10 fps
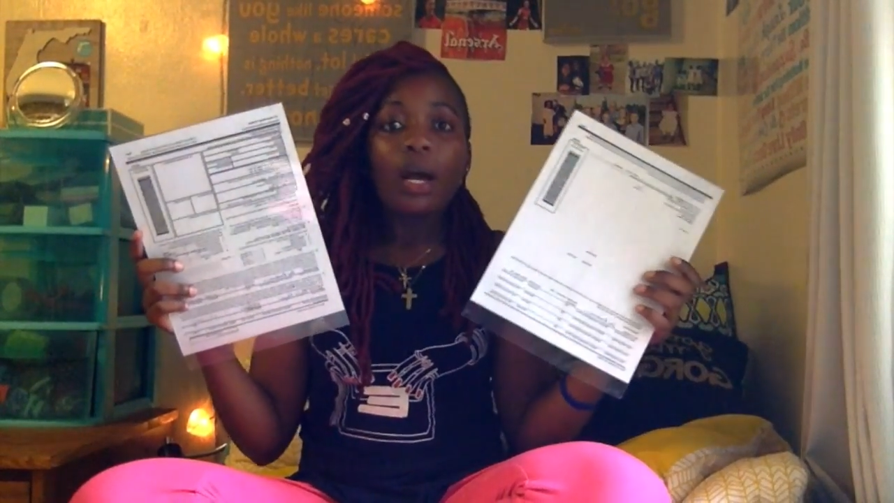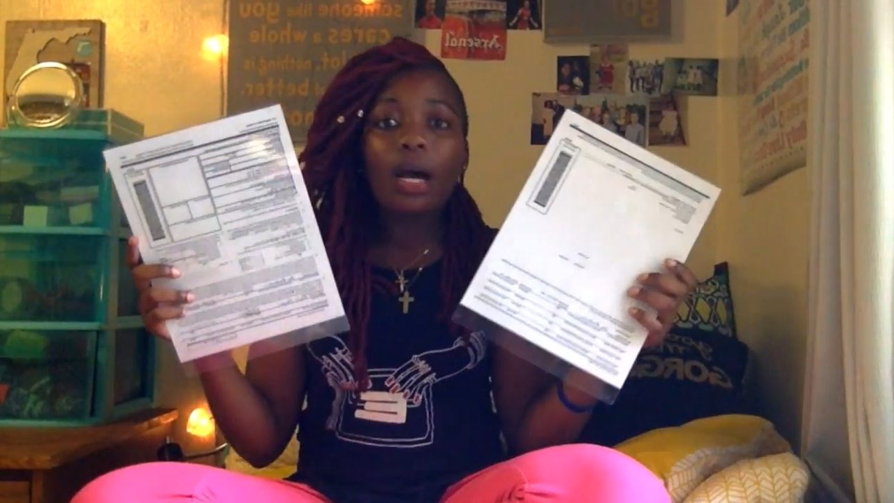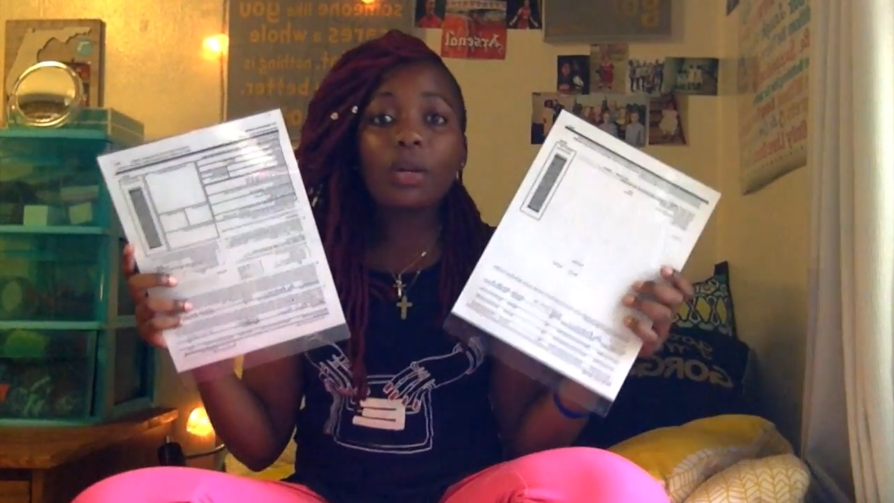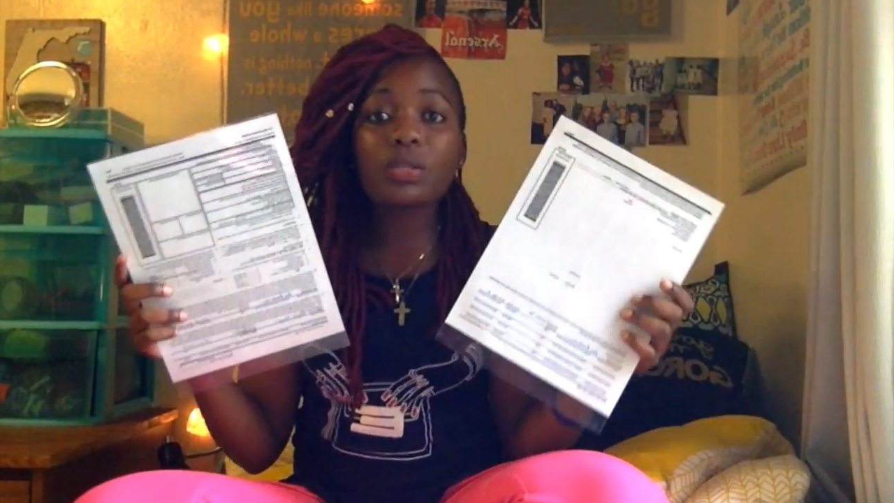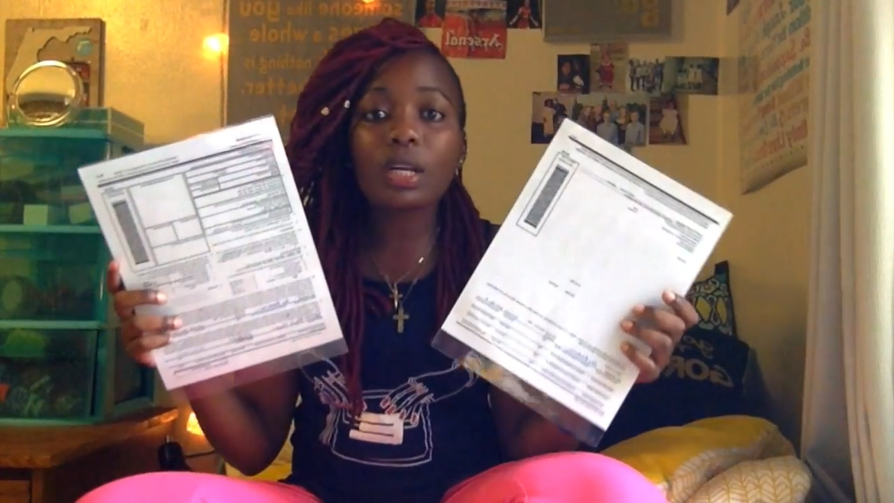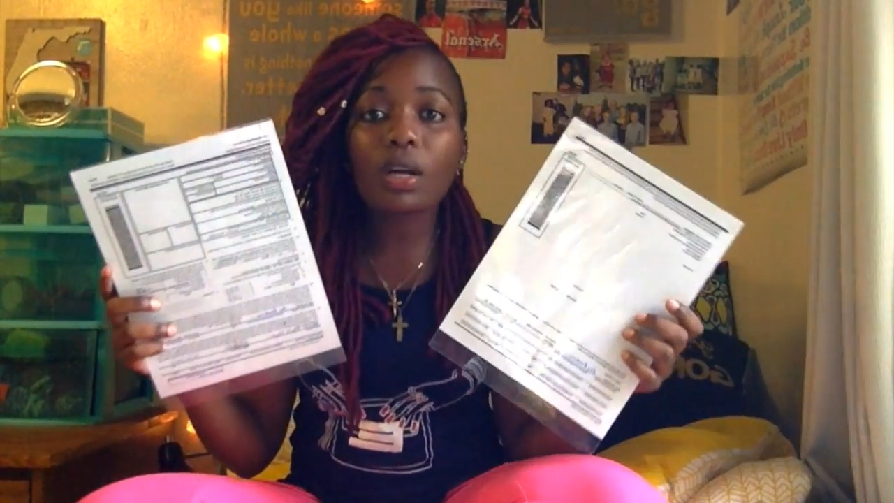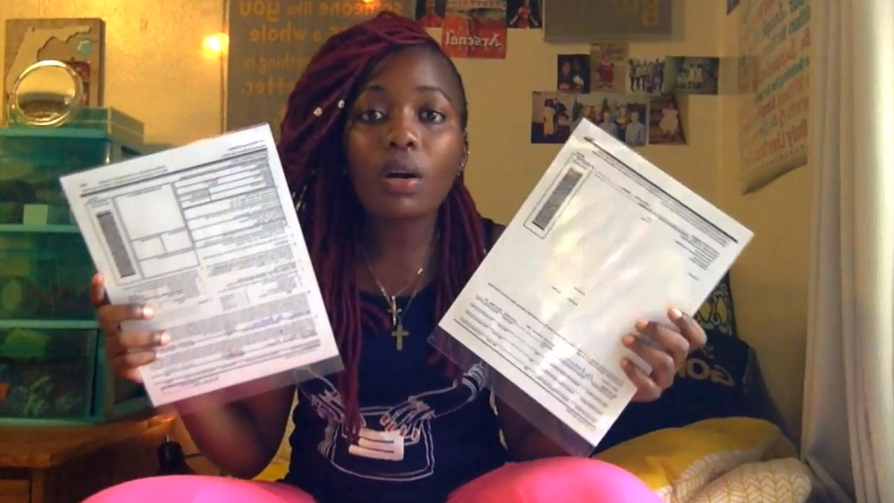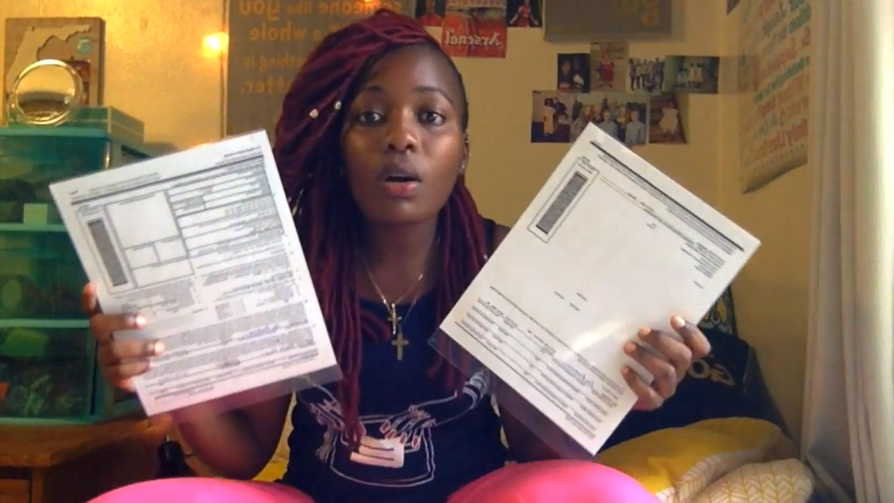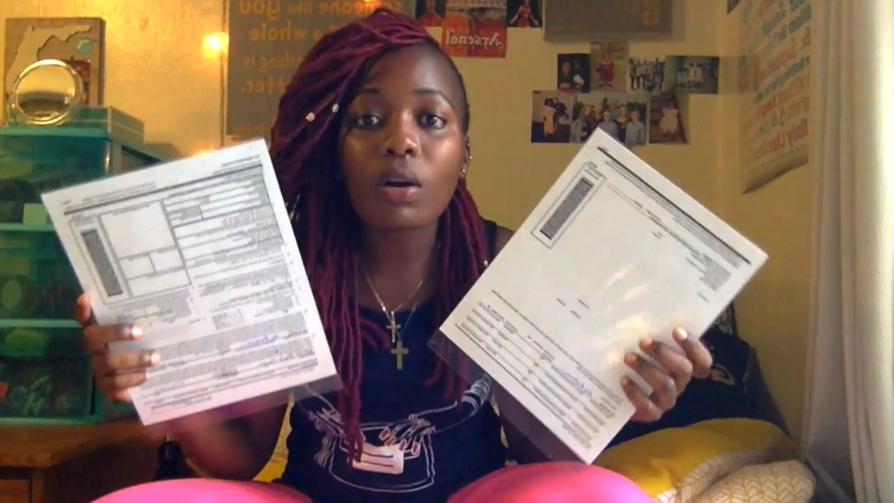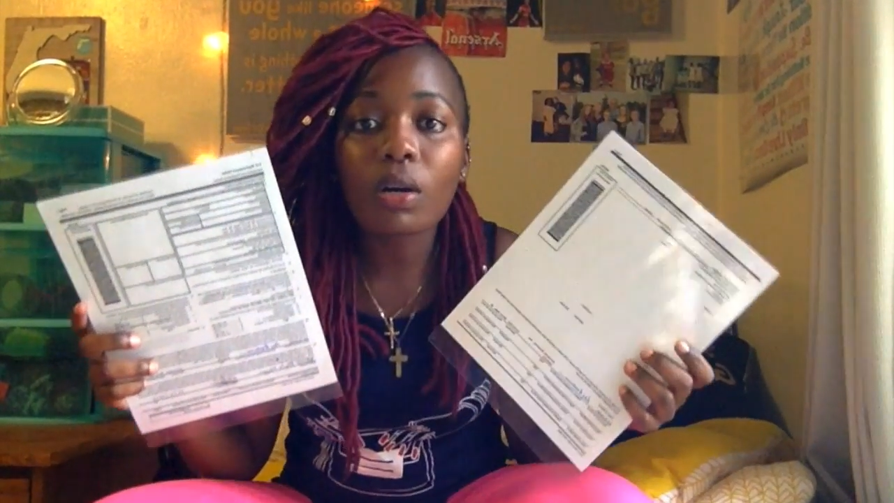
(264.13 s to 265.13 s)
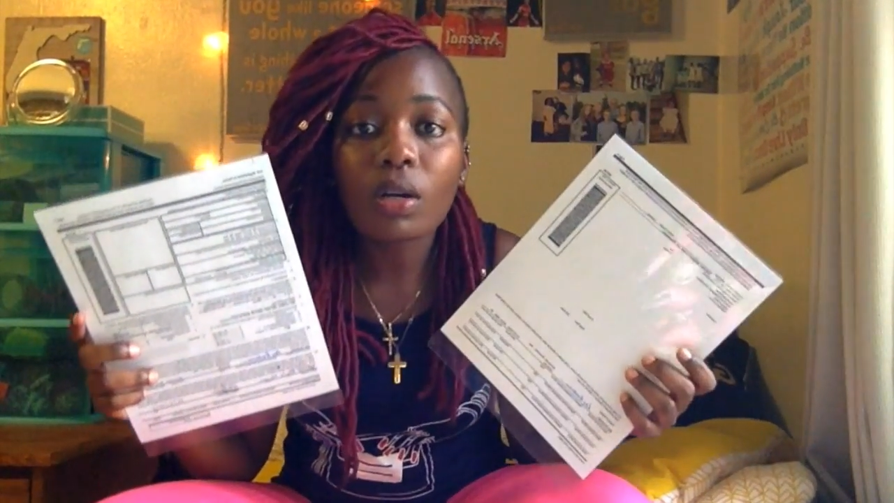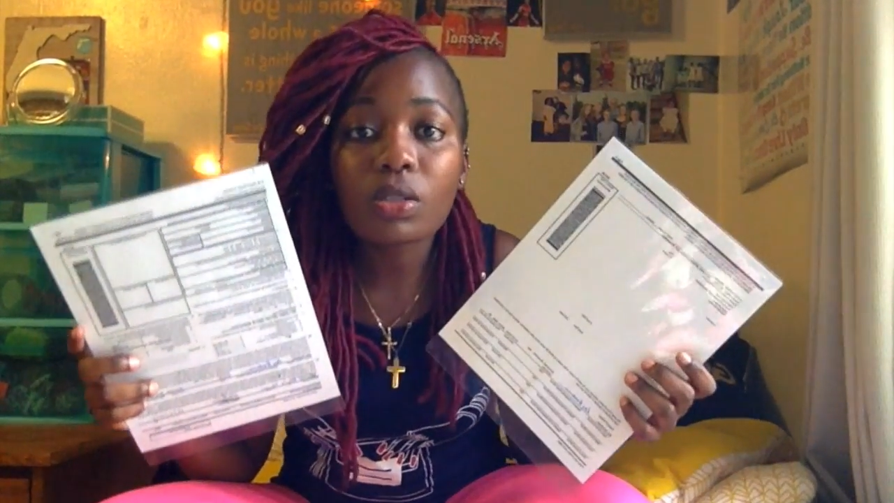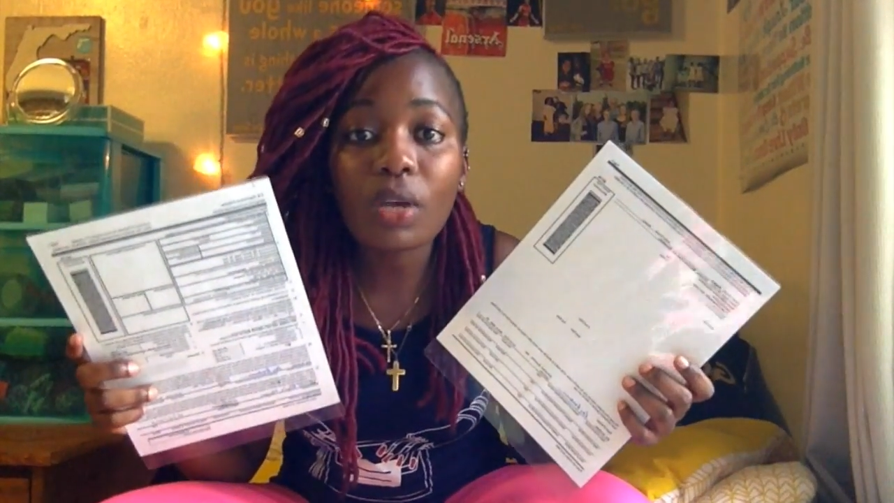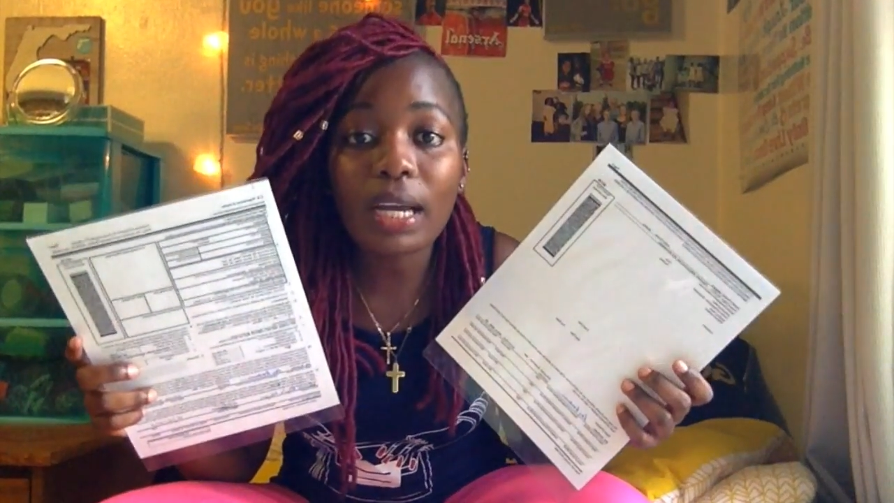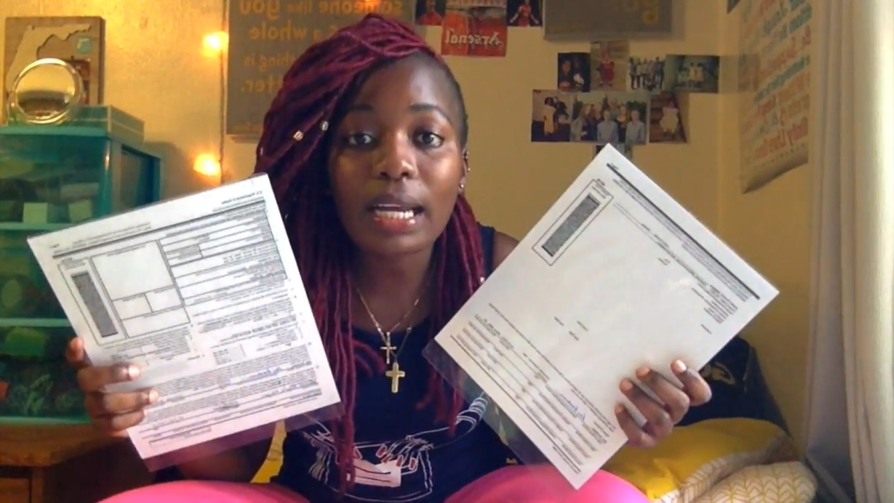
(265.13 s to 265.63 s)
And I was like,
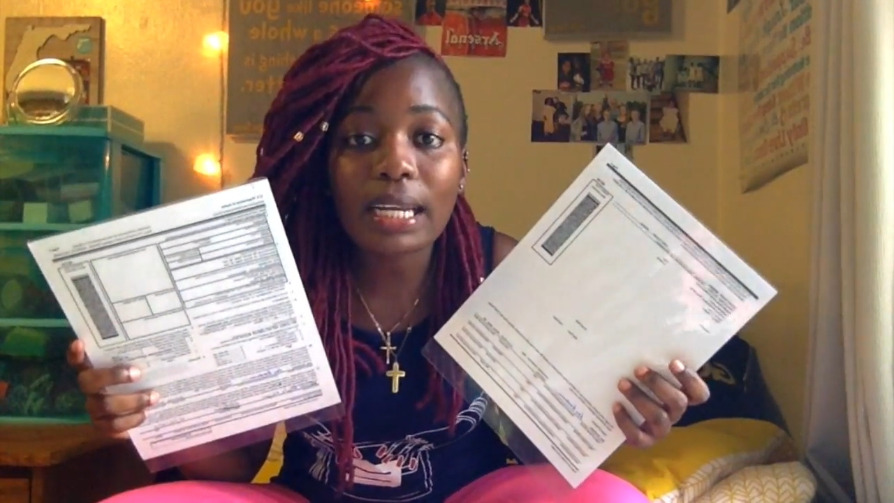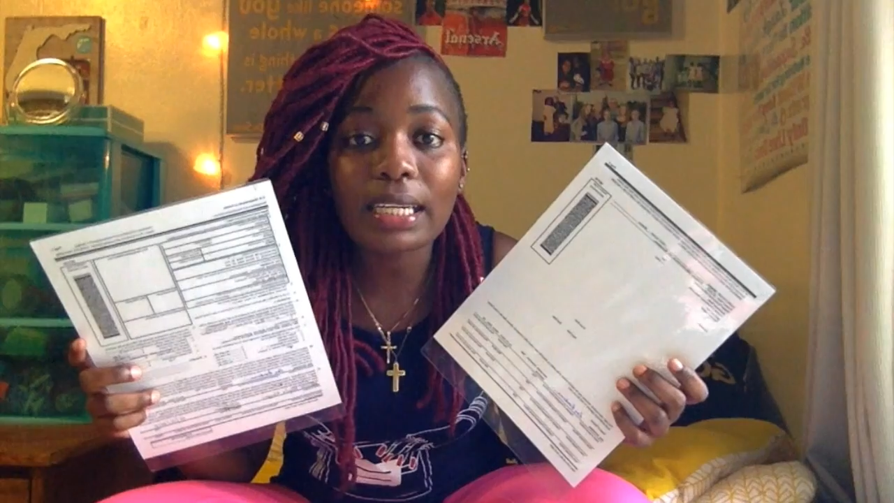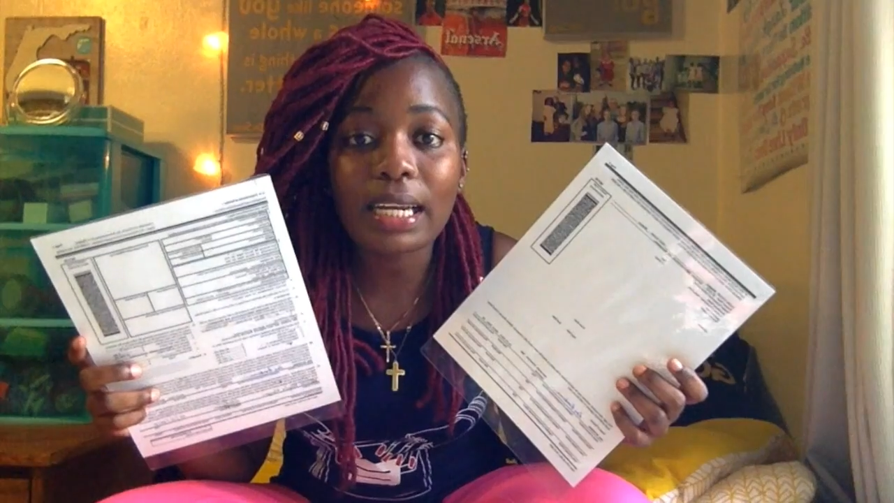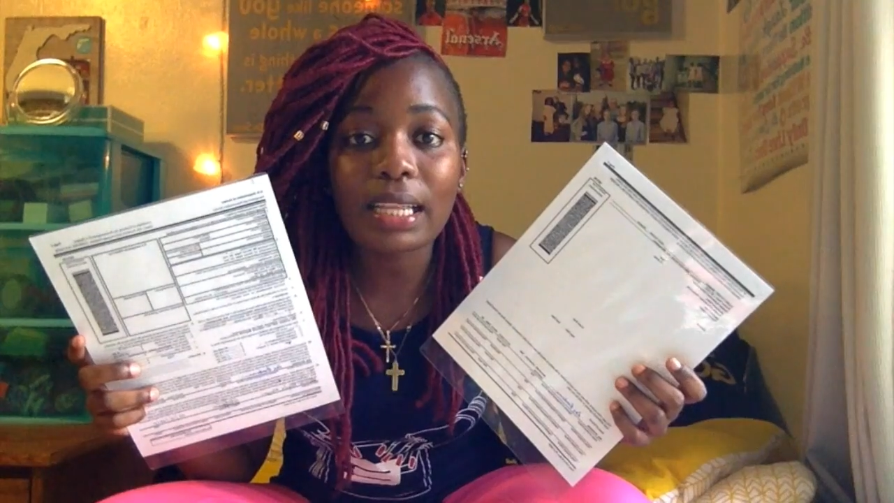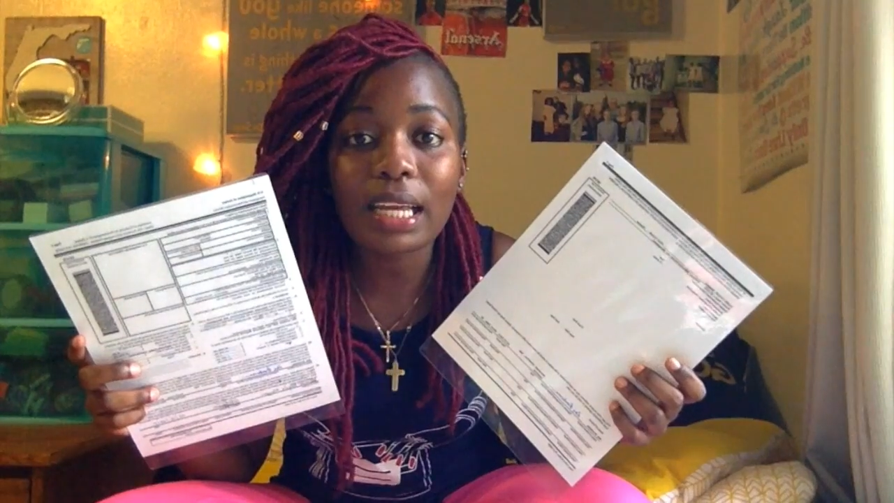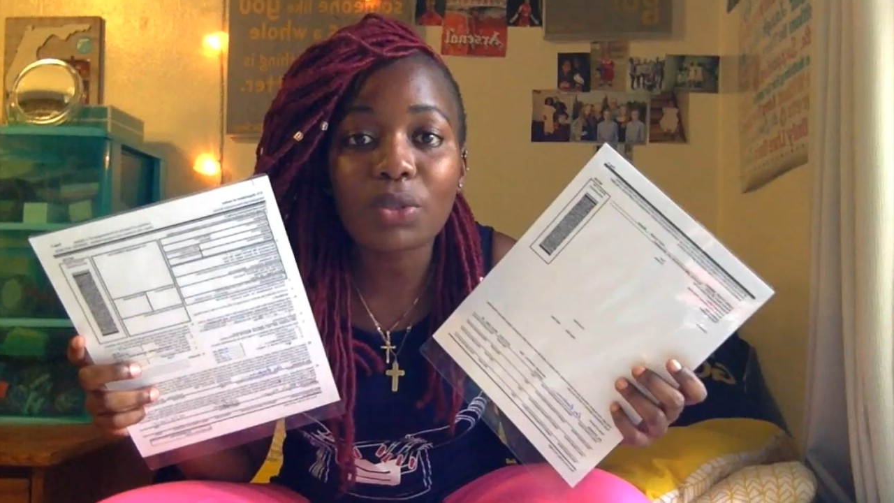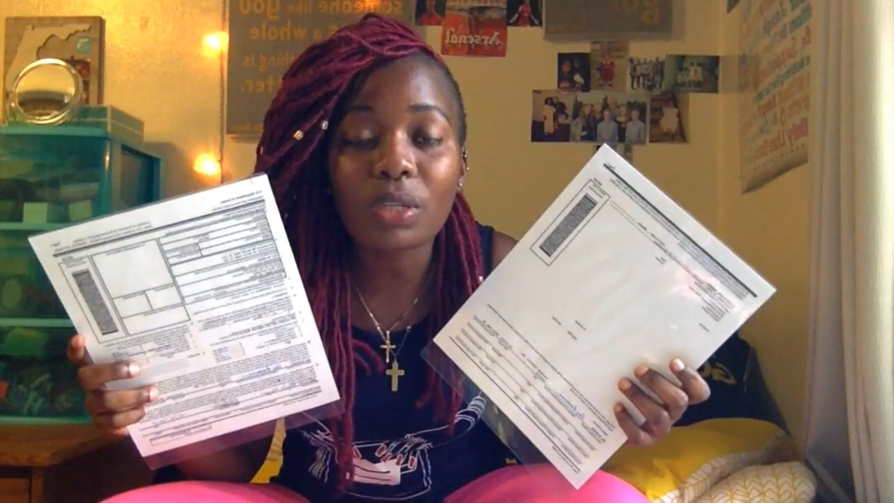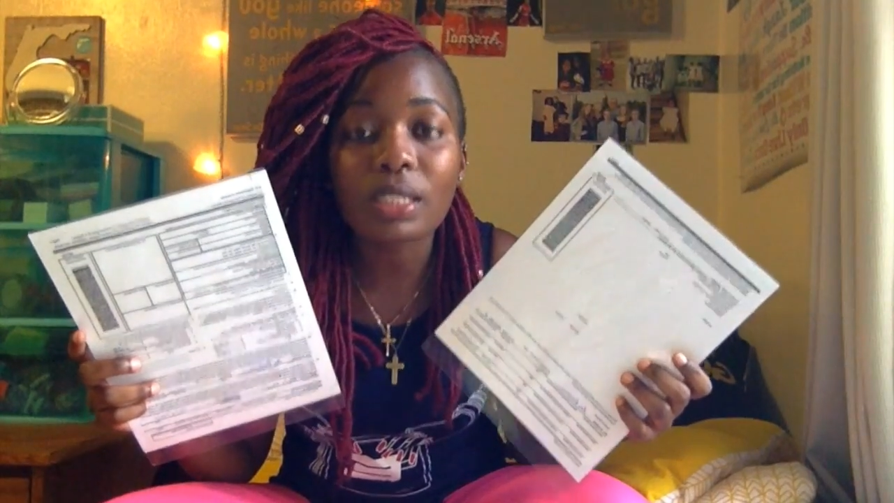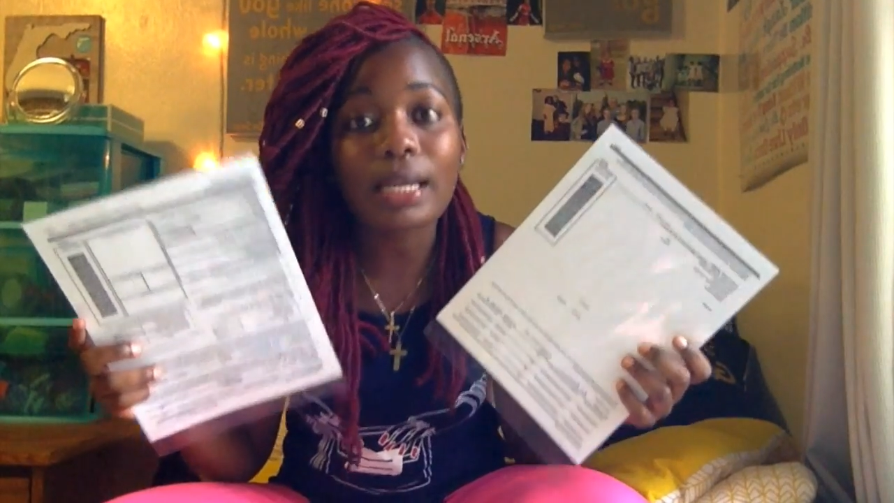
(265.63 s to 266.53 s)
so I can get another I-20.